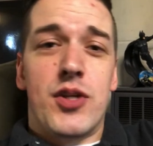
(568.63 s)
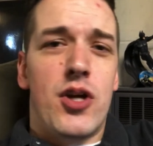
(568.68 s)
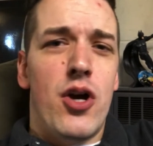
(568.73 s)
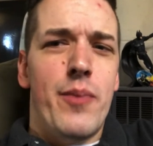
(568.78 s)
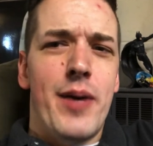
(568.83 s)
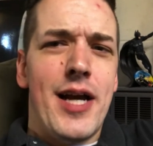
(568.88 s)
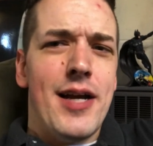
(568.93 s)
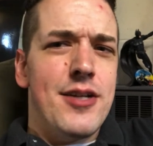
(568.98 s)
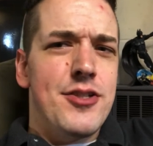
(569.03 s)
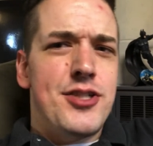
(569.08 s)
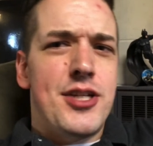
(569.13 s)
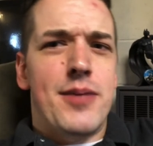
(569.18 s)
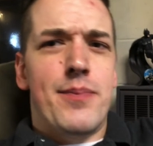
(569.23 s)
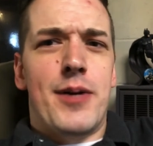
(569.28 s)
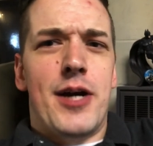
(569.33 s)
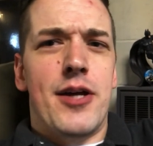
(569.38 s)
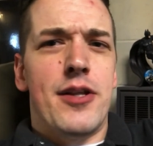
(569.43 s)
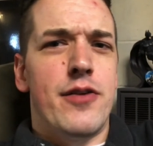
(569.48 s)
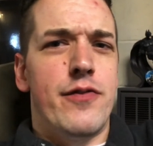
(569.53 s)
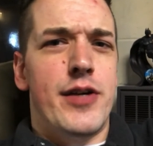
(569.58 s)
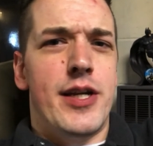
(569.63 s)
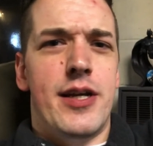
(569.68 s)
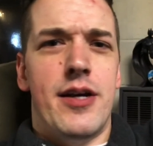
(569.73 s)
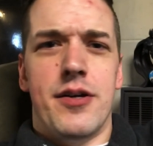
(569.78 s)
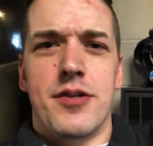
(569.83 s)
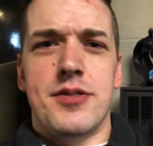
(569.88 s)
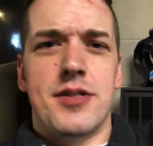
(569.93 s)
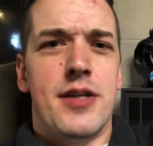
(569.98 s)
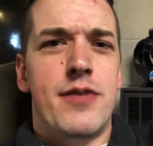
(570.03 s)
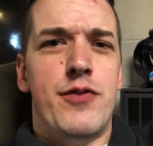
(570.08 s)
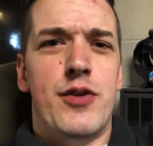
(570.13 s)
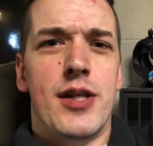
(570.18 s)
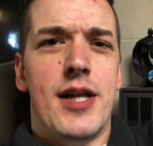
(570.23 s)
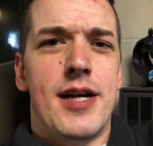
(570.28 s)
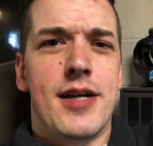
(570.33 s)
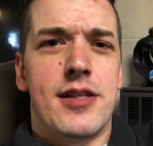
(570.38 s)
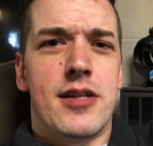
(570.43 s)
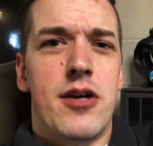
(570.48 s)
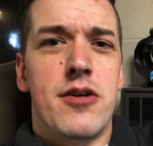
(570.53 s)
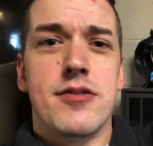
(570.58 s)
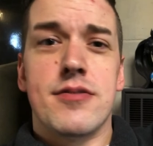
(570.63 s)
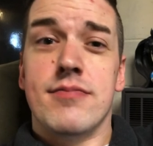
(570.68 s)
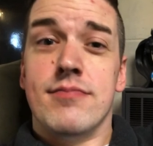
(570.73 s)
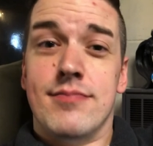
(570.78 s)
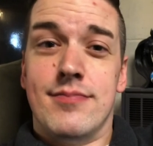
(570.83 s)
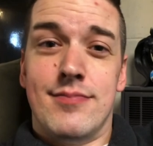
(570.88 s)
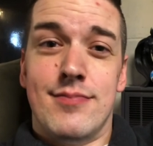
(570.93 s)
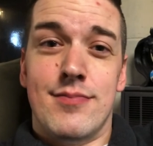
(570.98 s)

Go back and check my other videos, and if you like those,